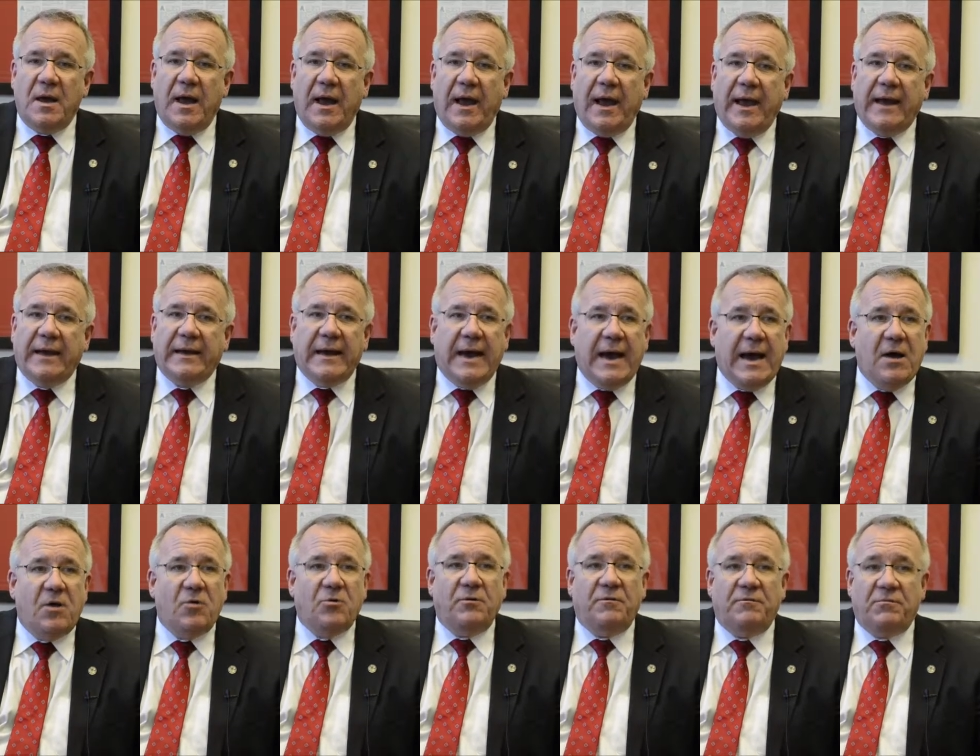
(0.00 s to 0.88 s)
And
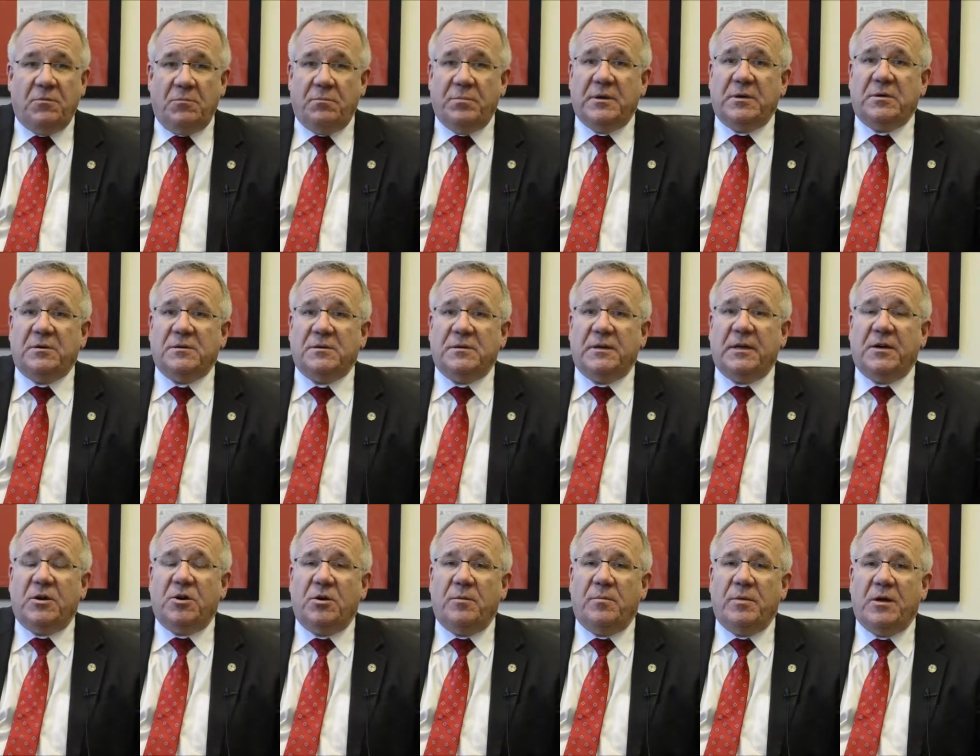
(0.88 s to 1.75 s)
out of the bills that
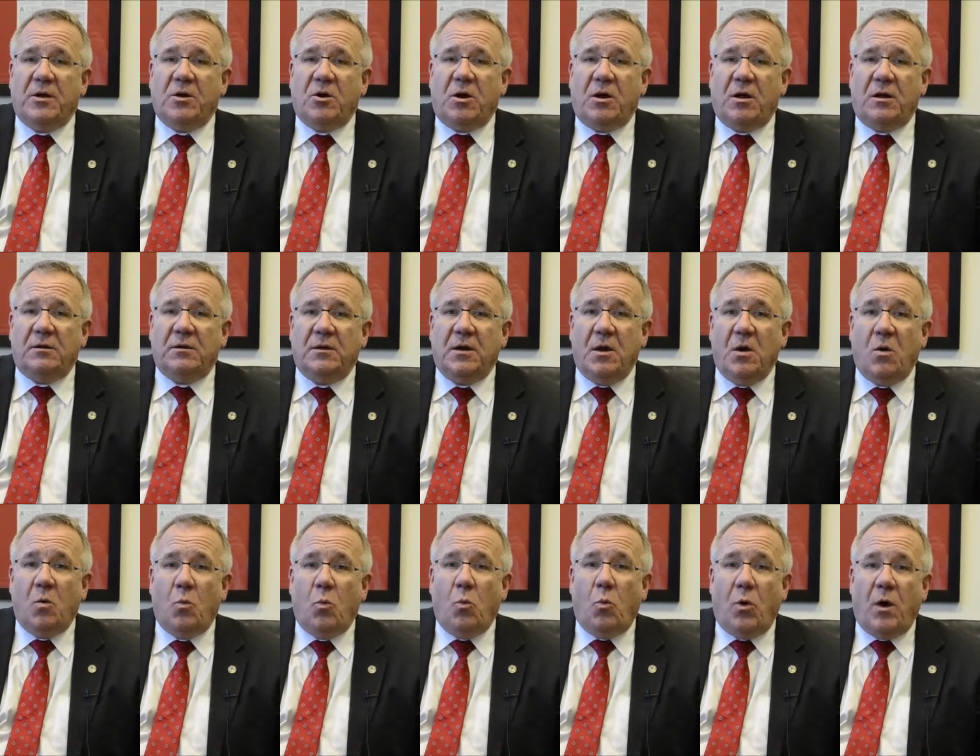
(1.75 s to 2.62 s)
could have been called,
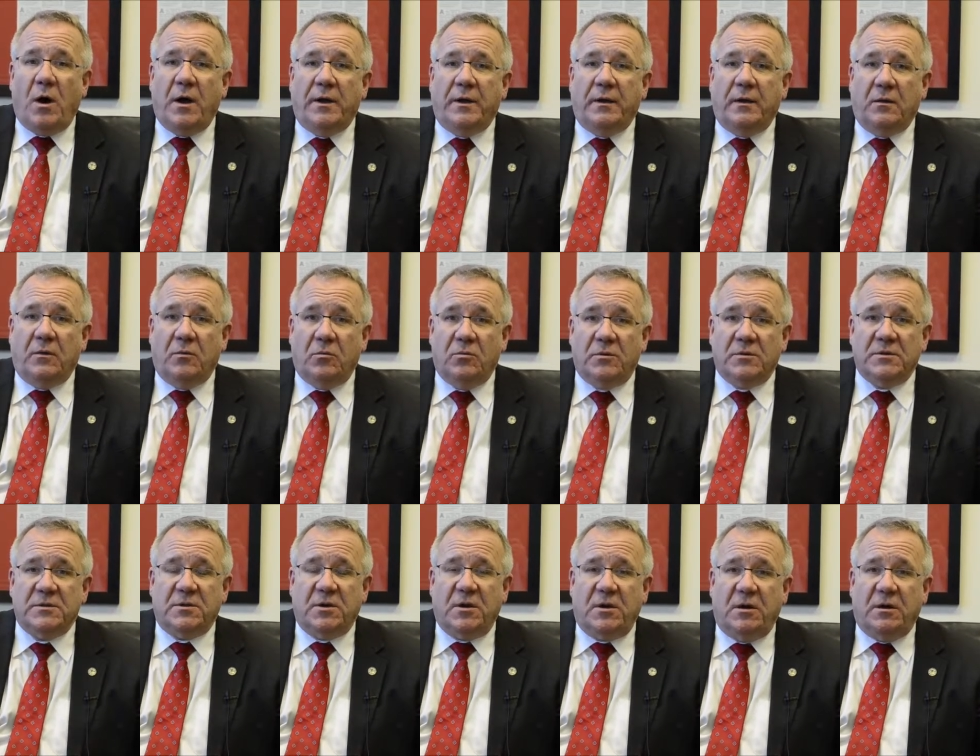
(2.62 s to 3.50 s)
one was
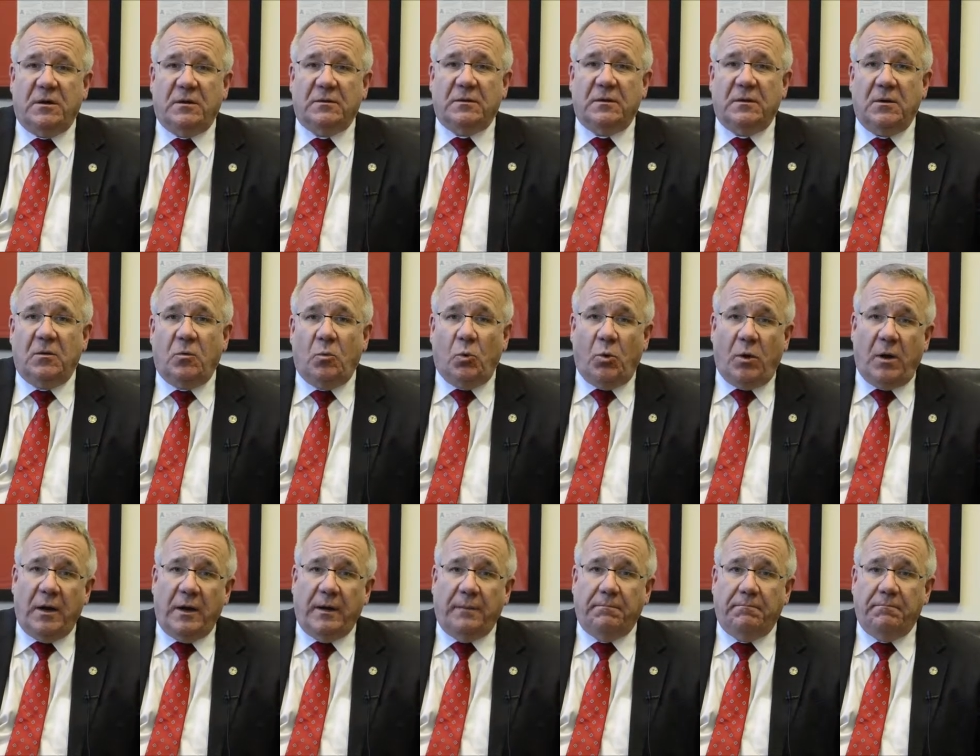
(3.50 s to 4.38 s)
called. One.